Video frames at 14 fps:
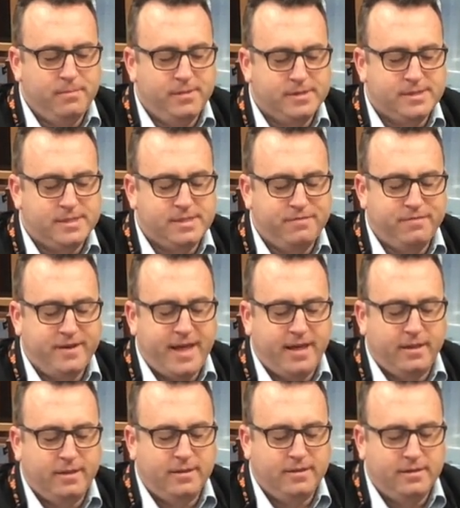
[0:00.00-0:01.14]
This is the
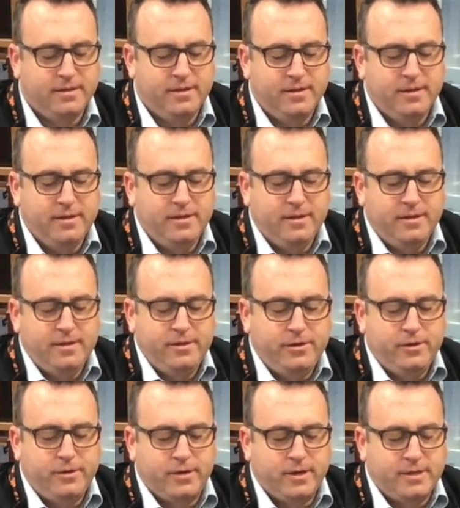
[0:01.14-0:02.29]
finale.
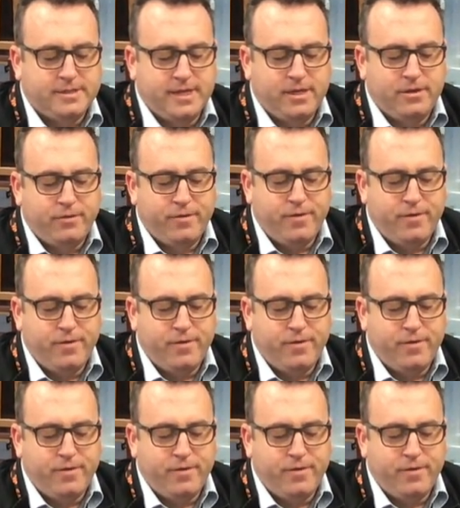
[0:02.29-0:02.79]
You're gonna take your